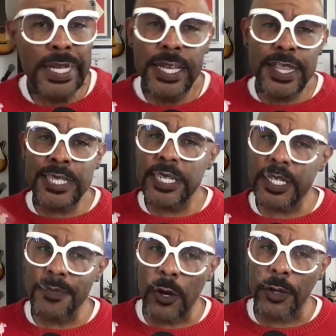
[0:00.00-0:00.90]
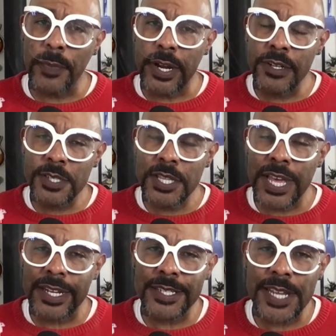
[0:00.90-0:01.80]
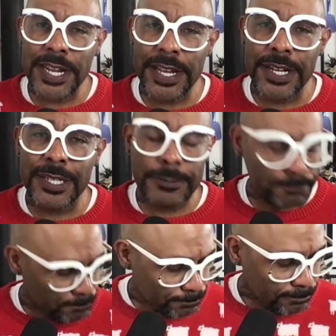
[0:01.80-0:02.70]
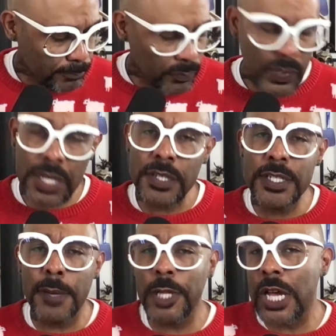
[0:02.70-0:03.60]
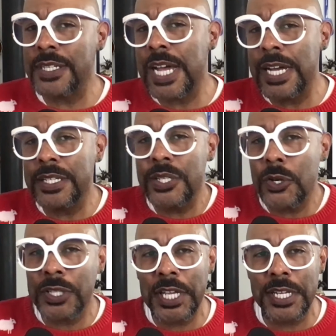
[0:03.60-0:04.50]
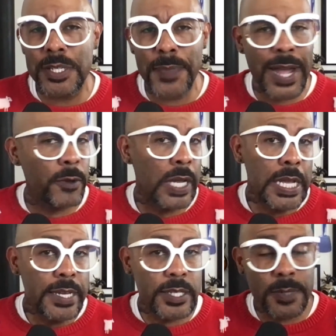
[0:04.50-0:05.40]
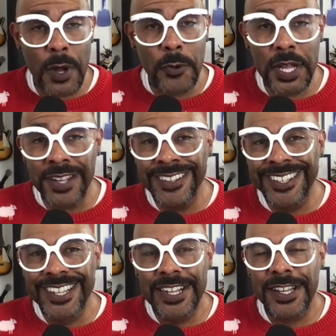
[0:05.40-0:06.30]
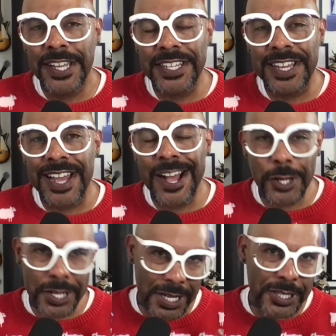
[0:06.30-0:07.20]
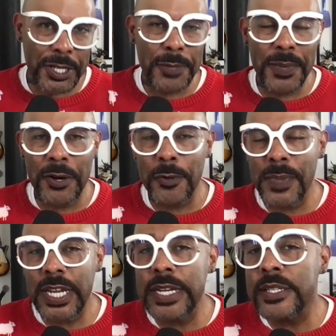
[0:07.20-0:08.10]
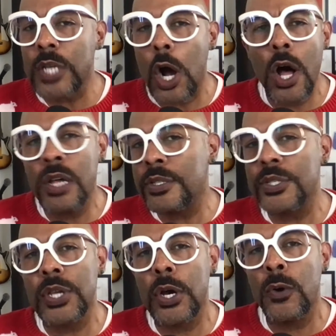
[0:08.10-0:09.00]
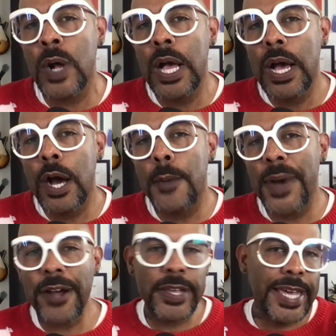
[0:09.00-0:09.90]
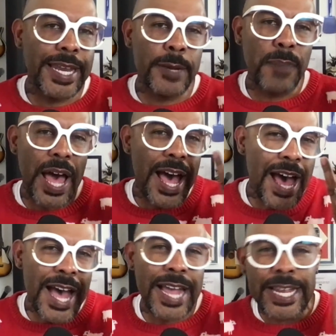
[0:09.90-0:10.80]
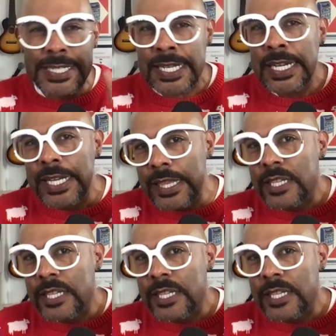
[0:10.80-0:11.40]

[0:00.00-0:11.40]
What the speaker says: this is Smoke and Mirrors, and that is a double entendre. Certainly it is about smoking and how good I look in a mirror, but it is also about getting behind the